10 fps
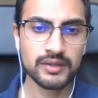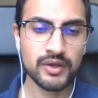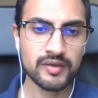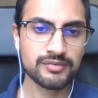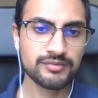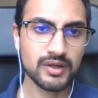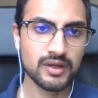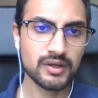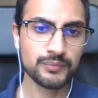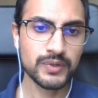Now, if
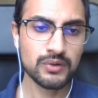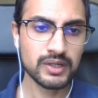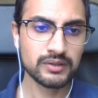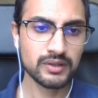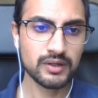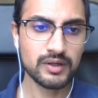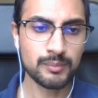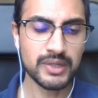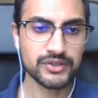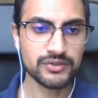we look at the
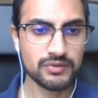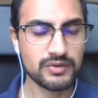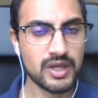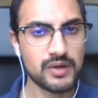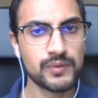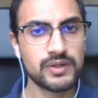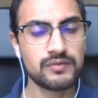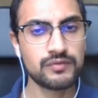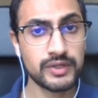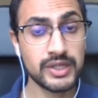ablations that we
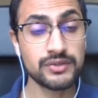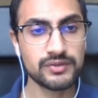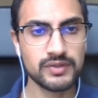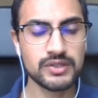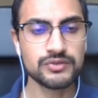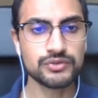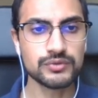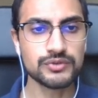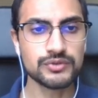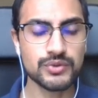did for each of these
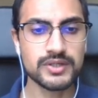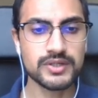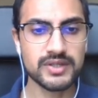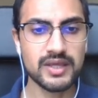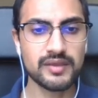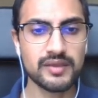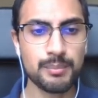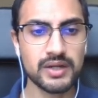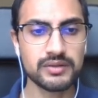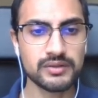rules to understand them
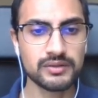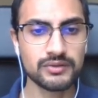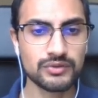better,